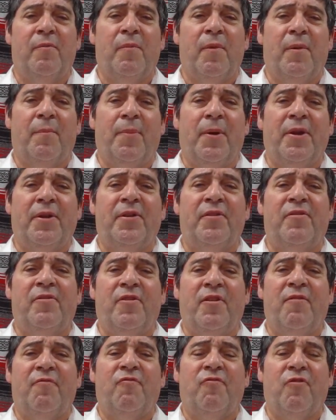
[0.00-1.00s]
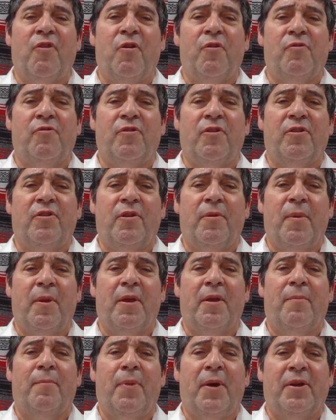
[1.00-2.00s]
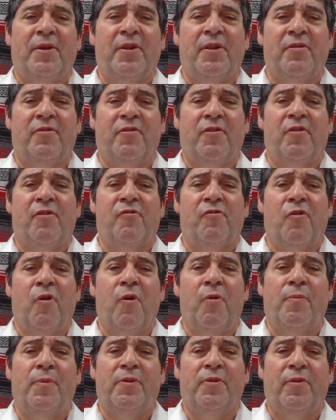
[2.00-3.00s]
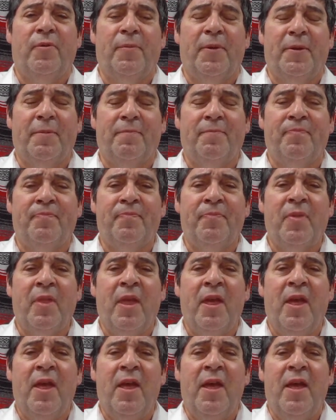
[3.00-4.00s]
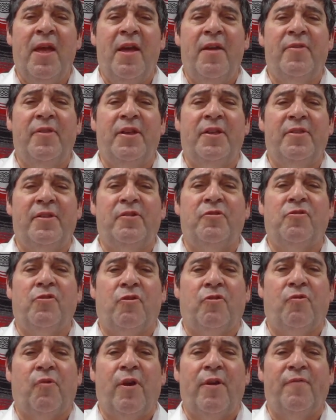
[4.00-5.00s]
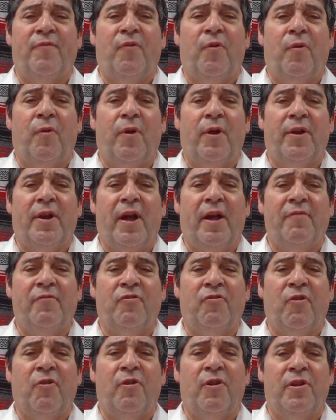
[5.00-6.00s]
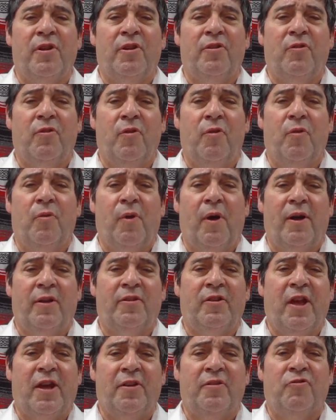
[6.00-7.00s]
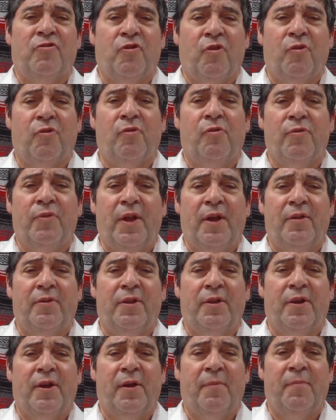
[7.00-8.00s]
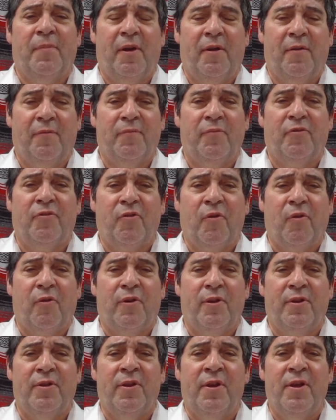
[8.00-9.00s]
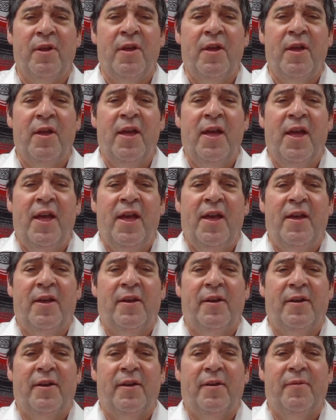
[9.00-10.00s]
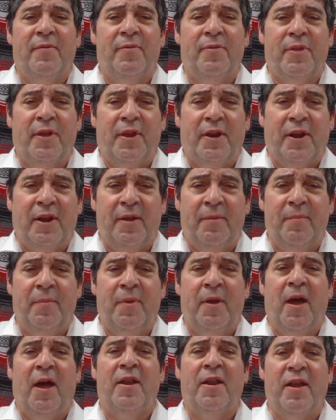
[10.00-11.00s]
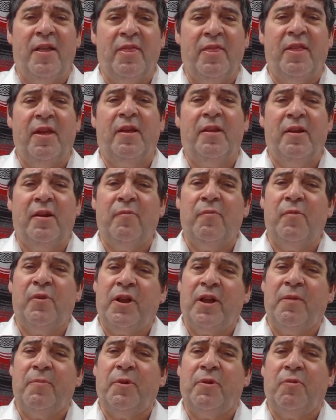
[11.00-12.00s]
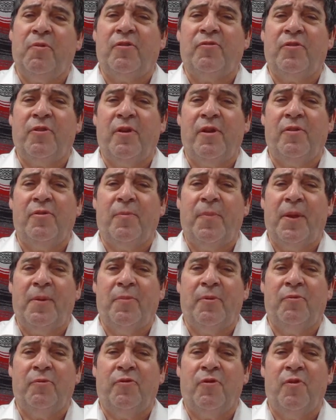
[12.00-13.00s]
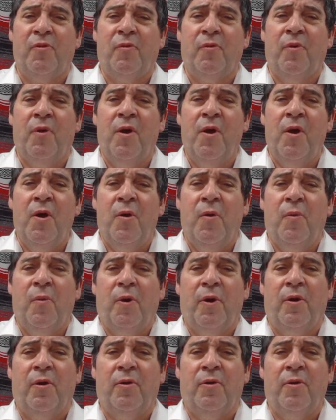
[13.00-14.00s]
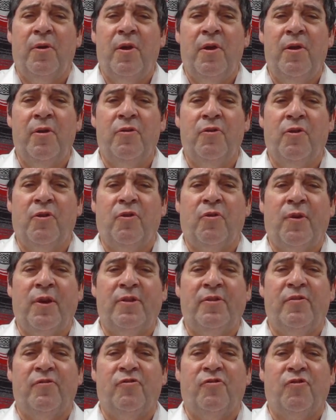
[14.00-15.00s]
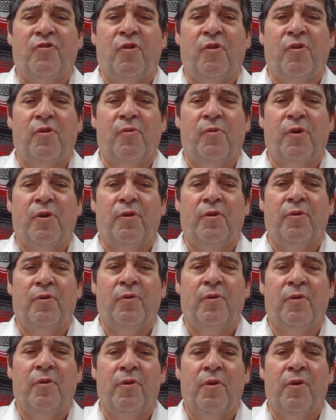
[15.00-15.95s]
Abundance flows into me. Abundance is open to me. And then you're grateful. And I've got a journal now that I've started, that and I want to come across to other people too, where you create this journal where